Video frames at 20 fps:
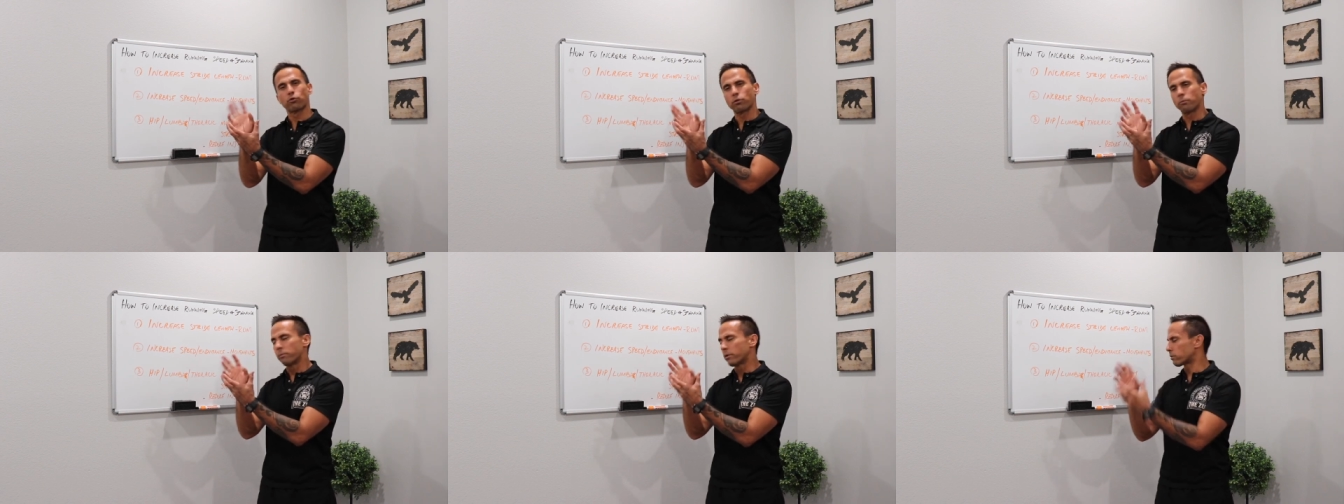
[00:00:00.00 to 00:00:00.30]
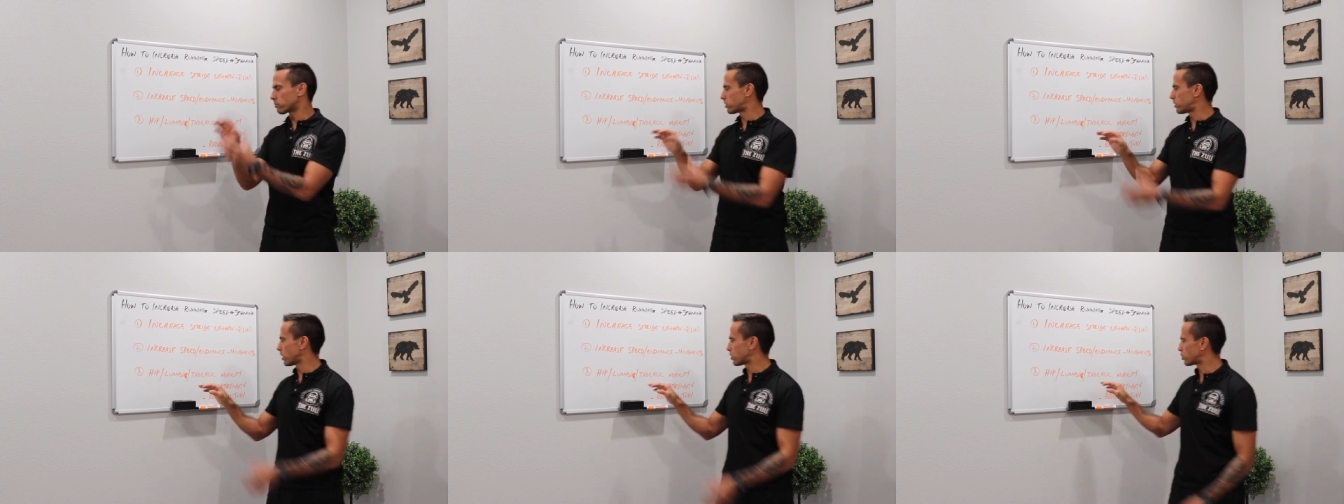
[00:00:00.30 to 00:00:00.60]
or the
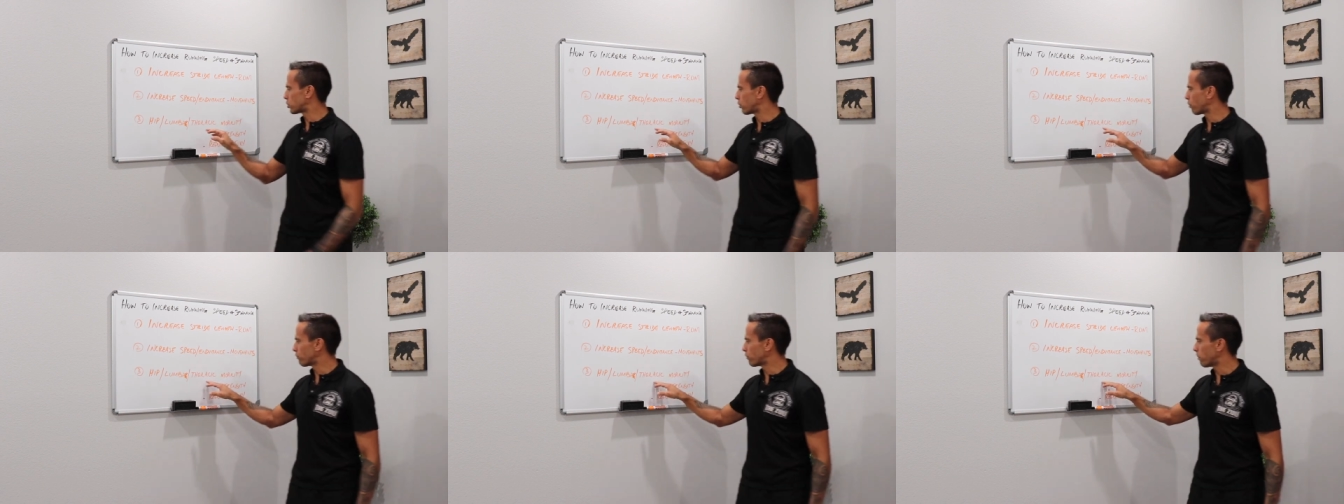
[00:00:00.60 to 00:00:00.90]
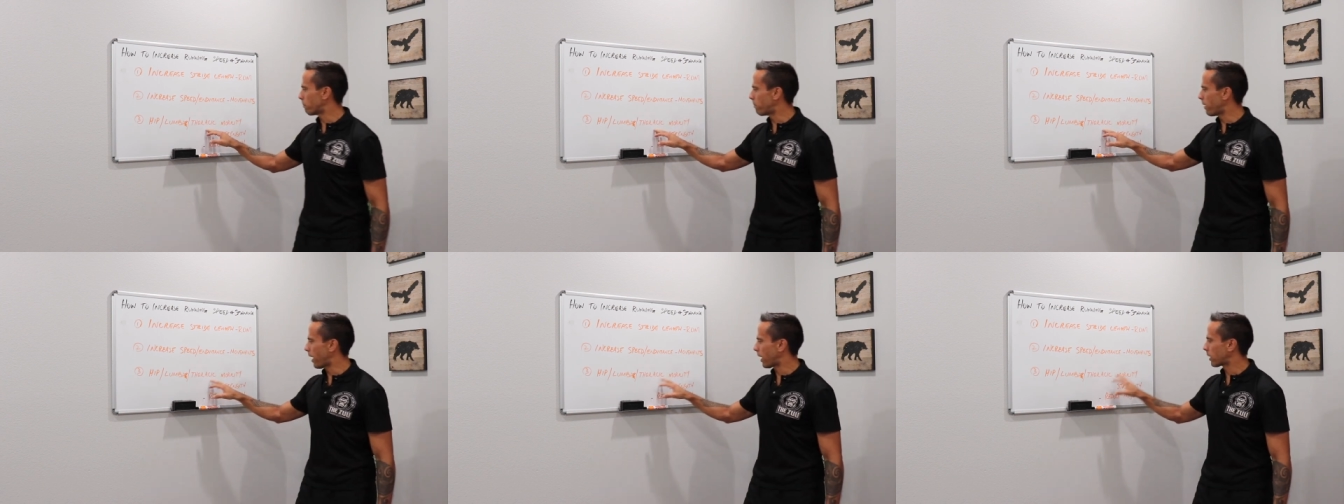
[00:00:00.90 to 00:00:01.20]
middle section of
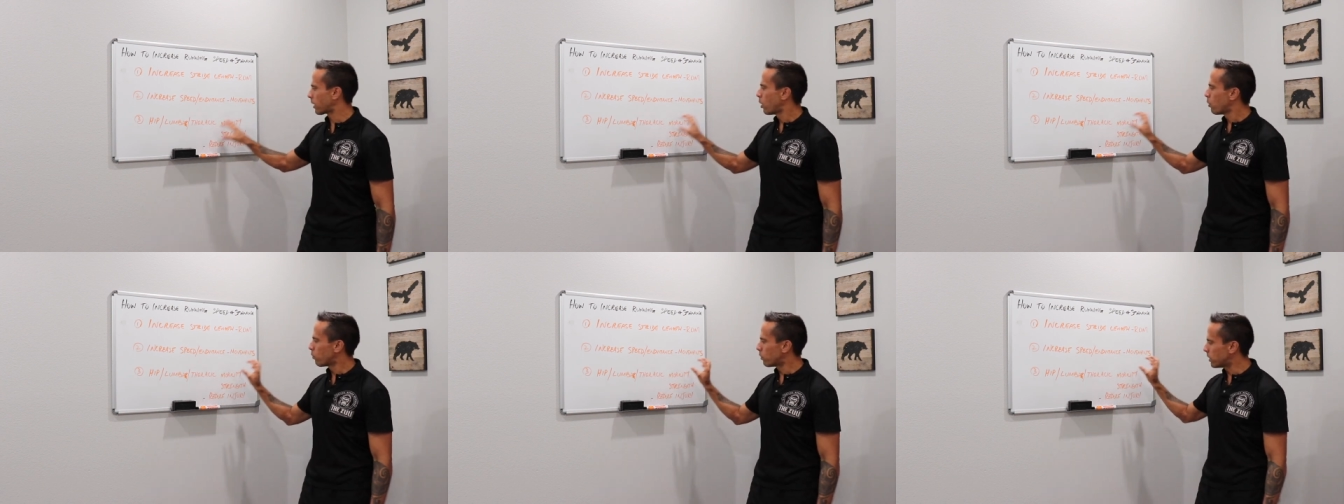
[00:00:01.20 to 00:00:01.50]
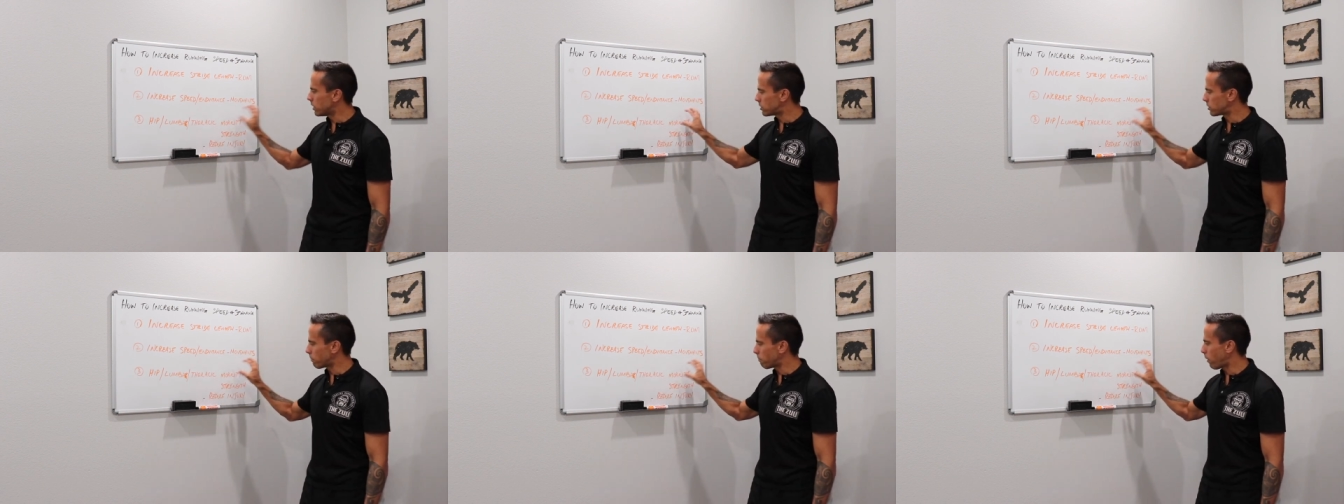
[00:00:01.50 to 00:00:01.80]
your back. We
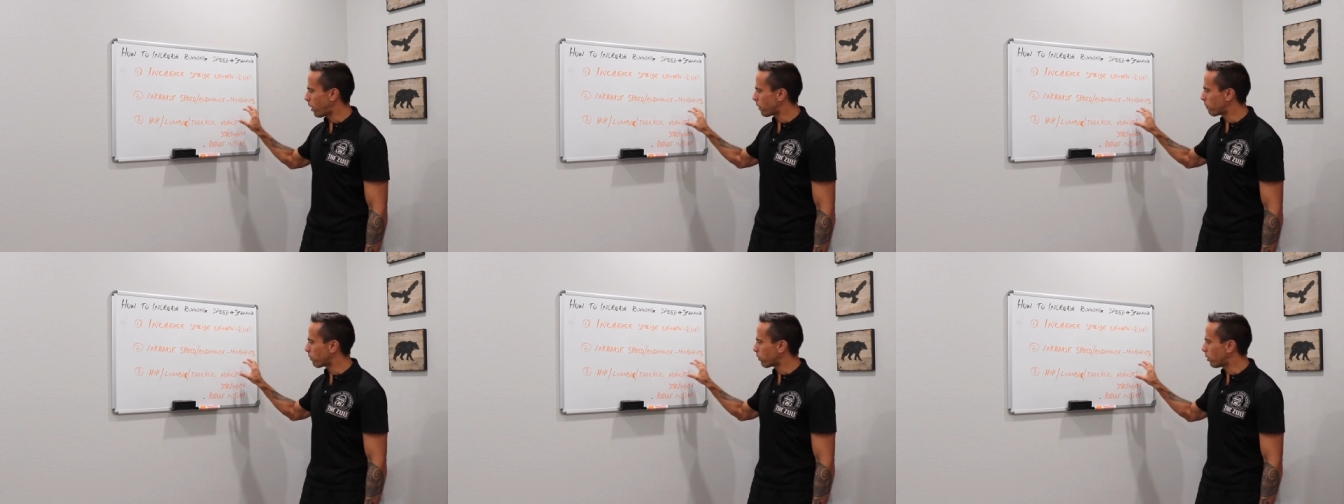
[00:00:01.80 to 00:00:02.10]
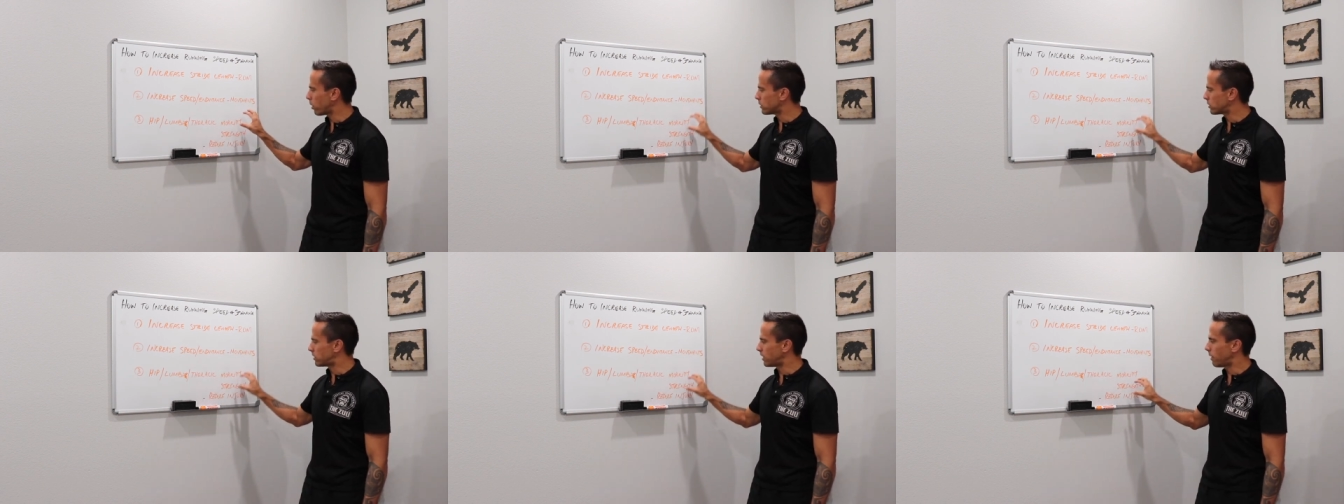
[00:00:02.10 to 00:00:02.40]
need to
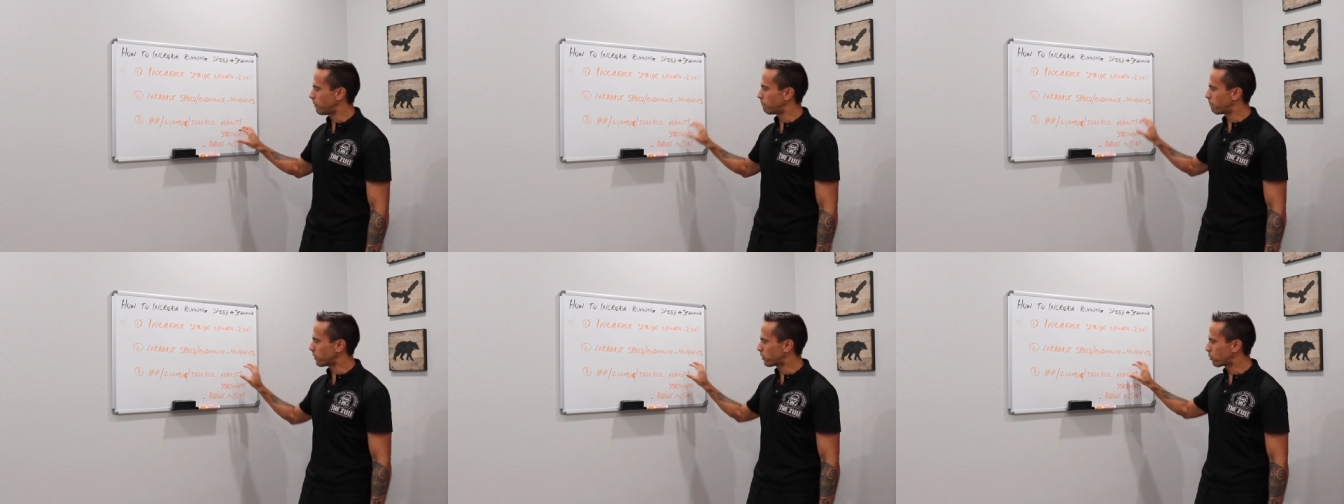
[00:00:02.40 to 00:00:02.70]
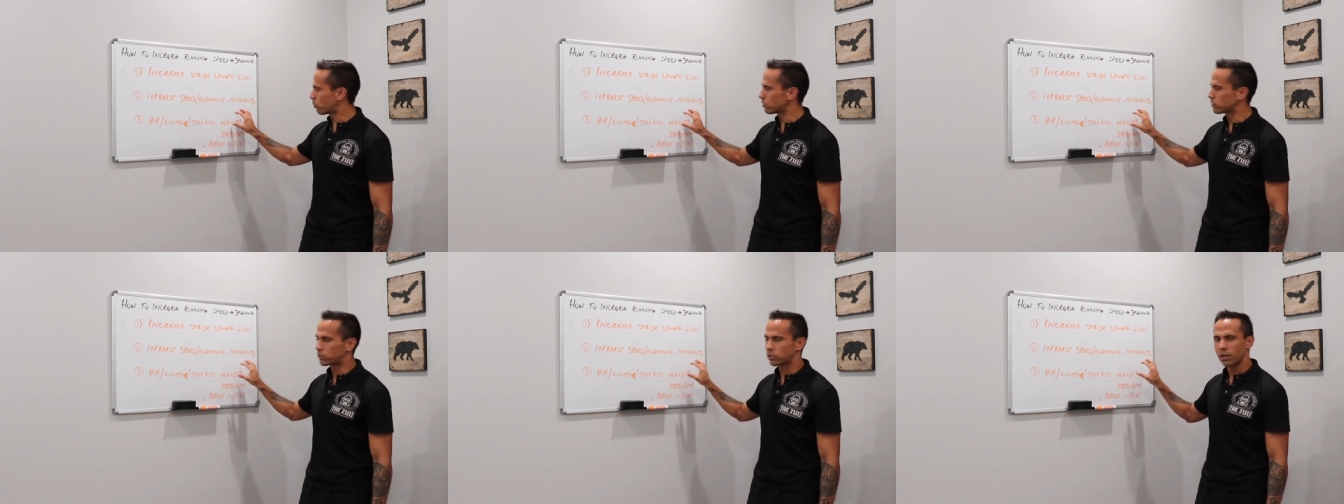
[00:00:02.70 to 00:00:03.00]
mobilize them
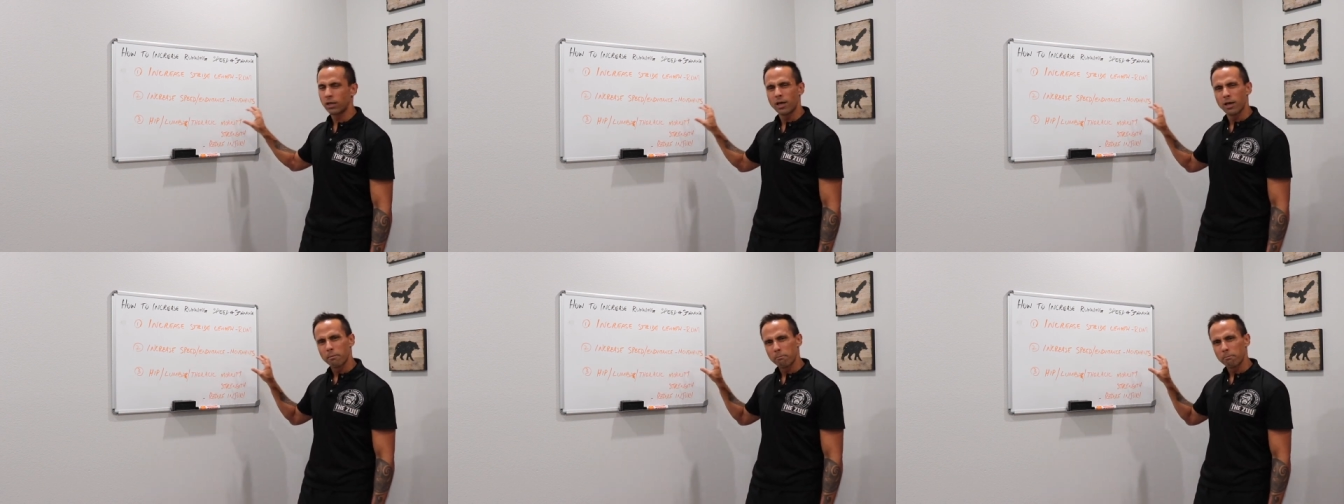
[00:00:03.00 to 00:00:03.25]
because